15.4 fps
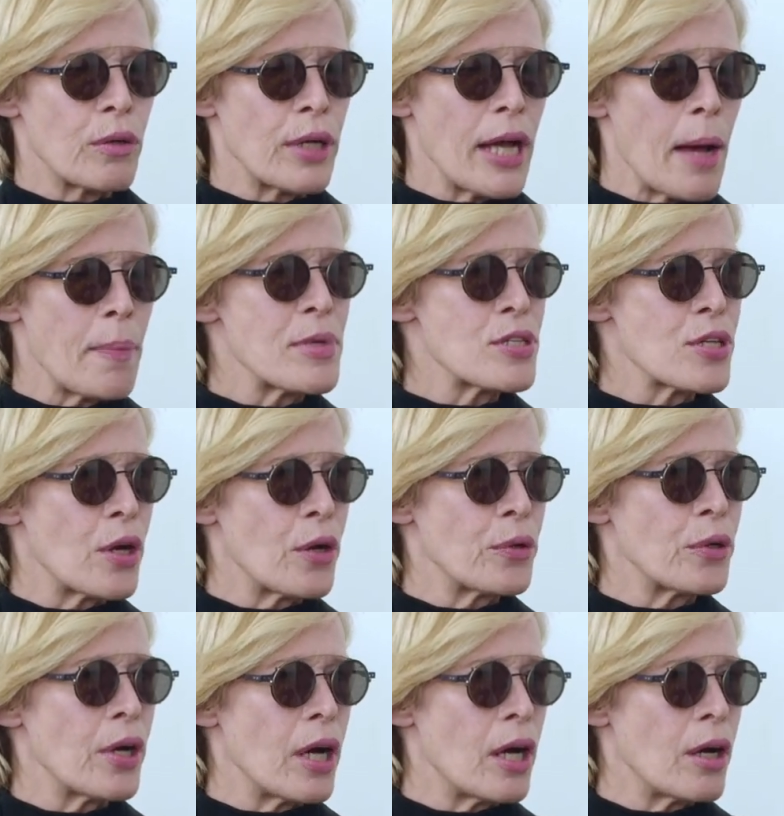
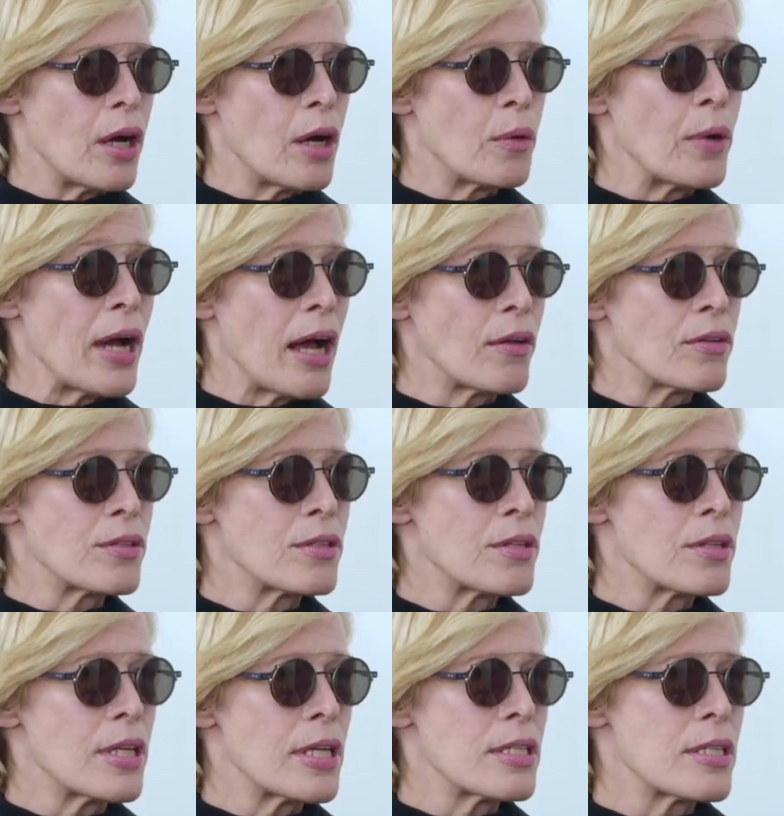episode around
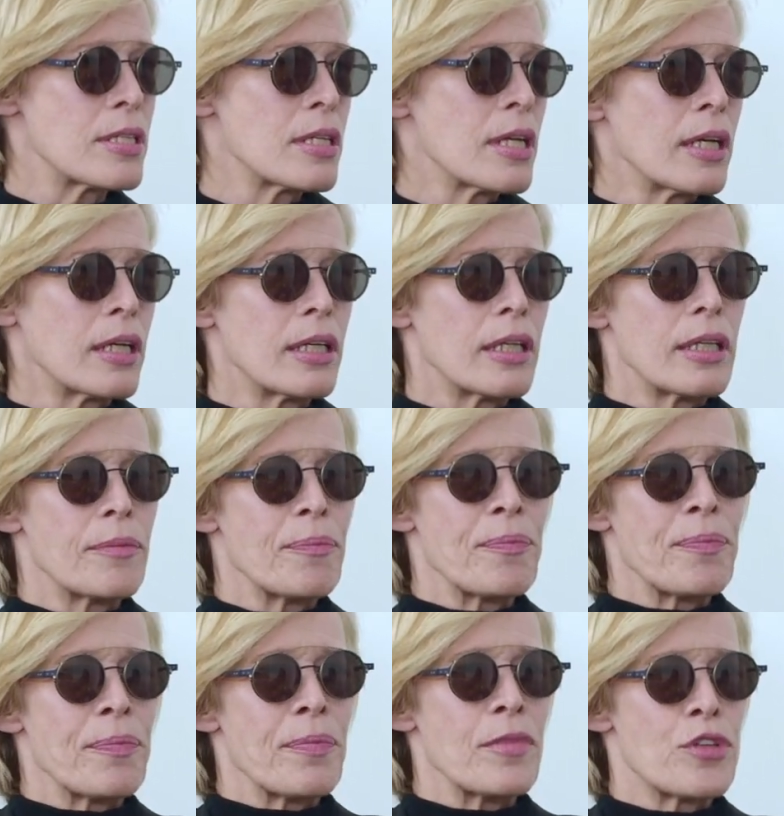this
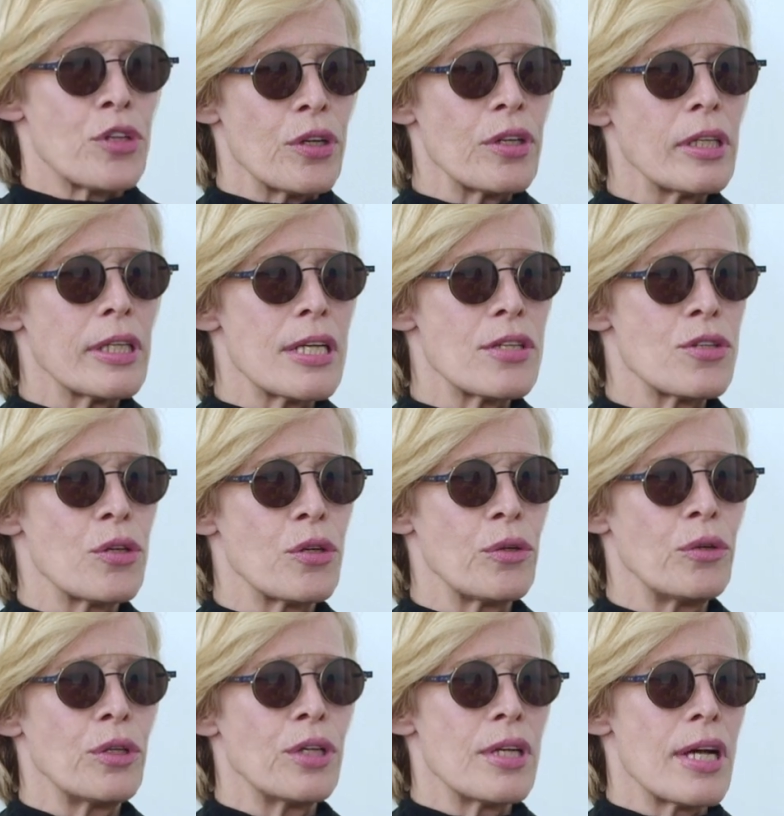journalist
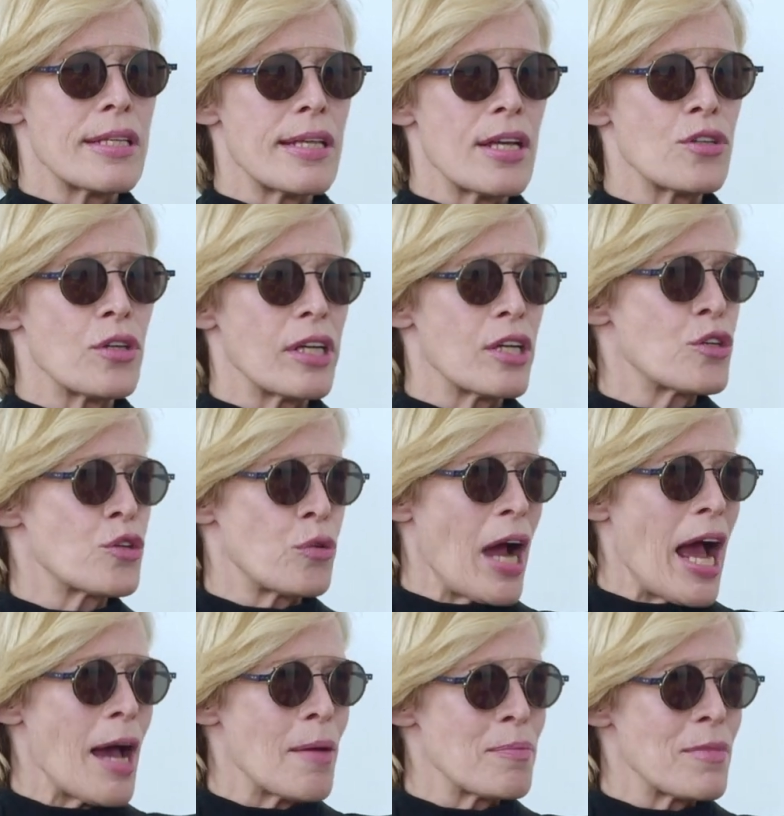who essentially
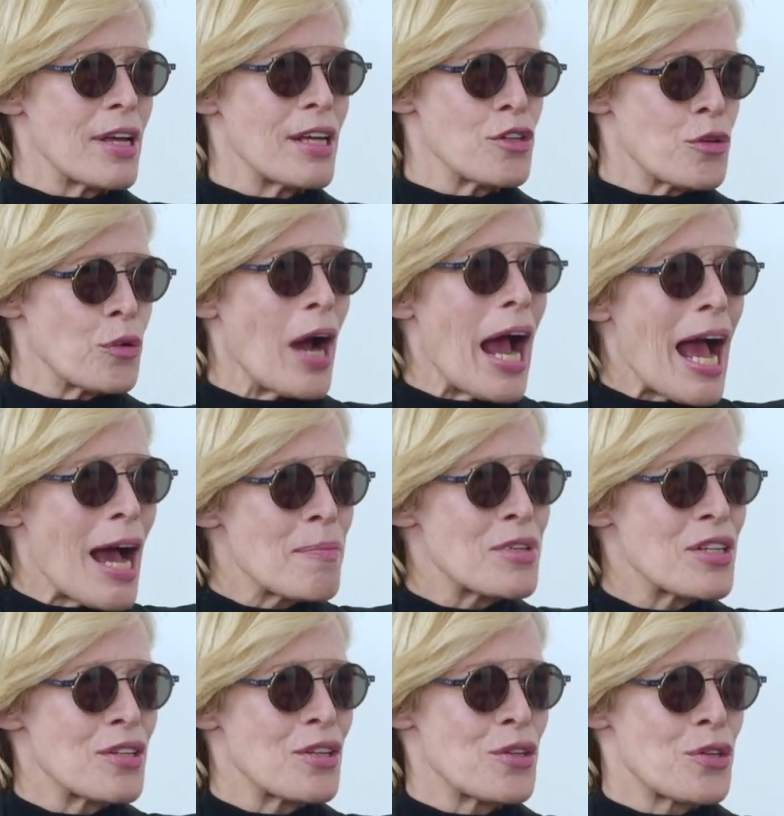
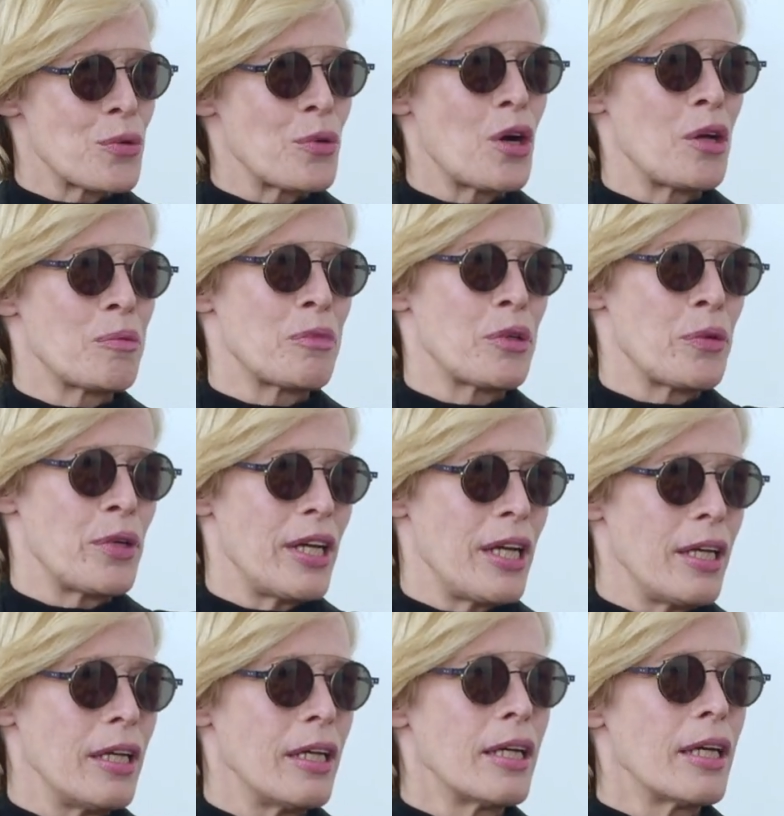entrapped Gerald
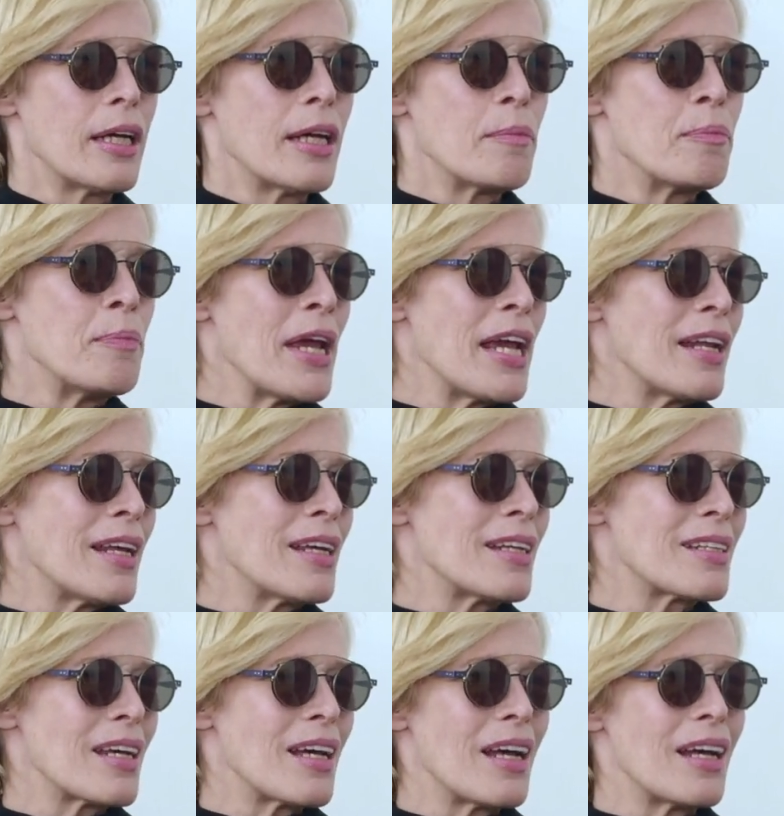Marie, made
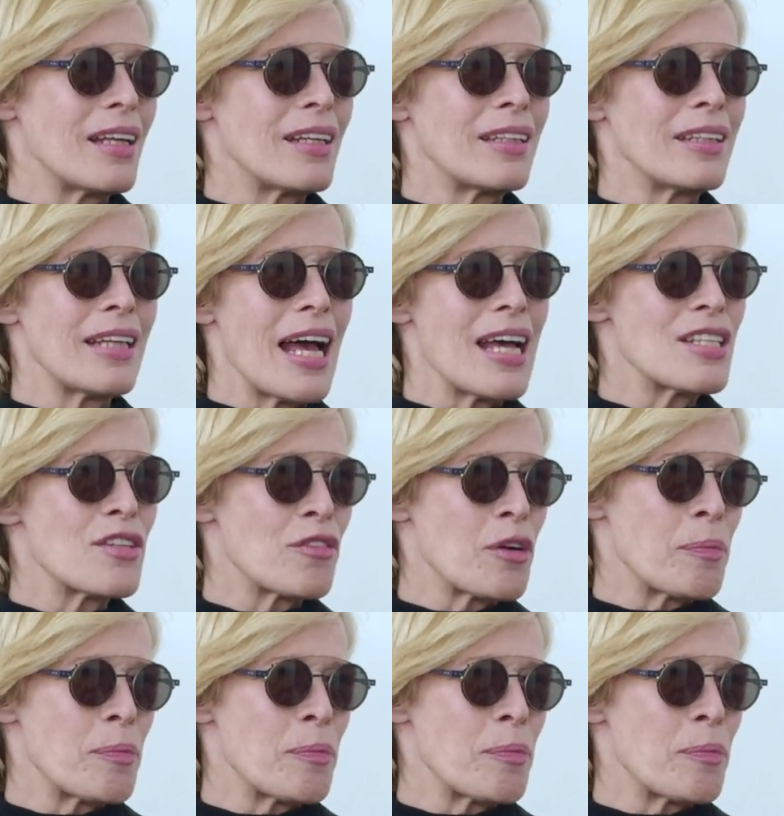it less for